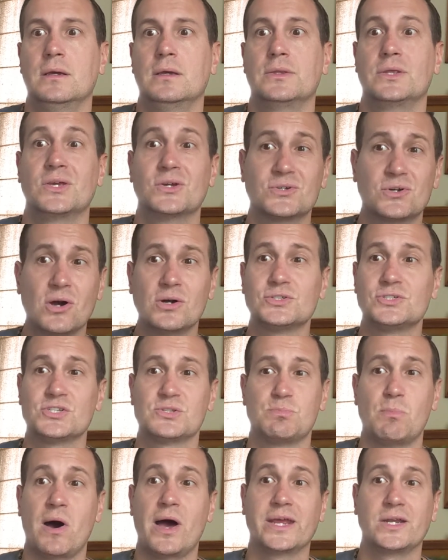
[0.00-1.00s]
The
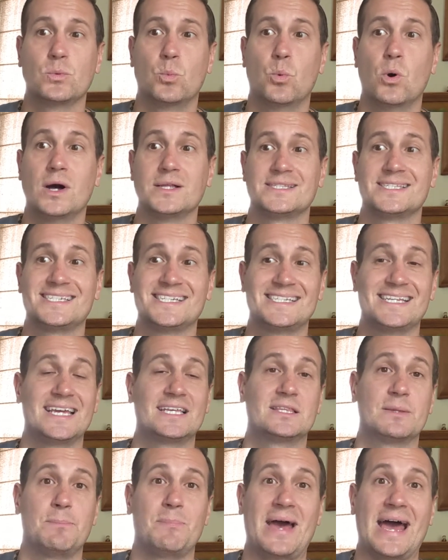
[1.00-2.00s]
unconscious mind wants to
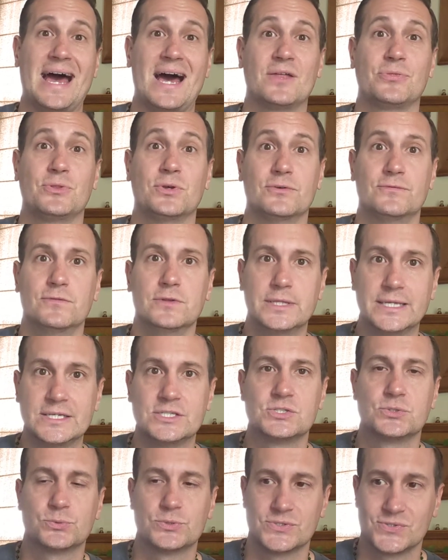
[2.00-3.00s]
take the path of
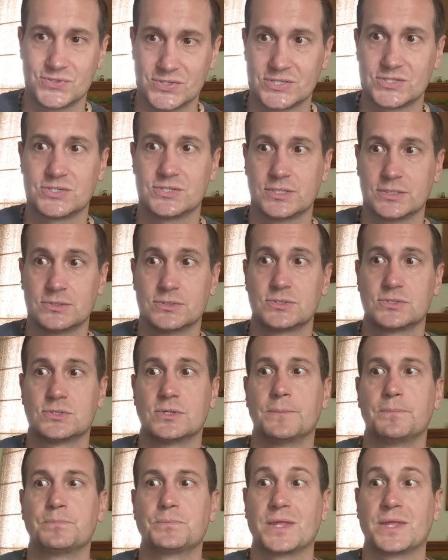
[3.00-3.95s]
least resistance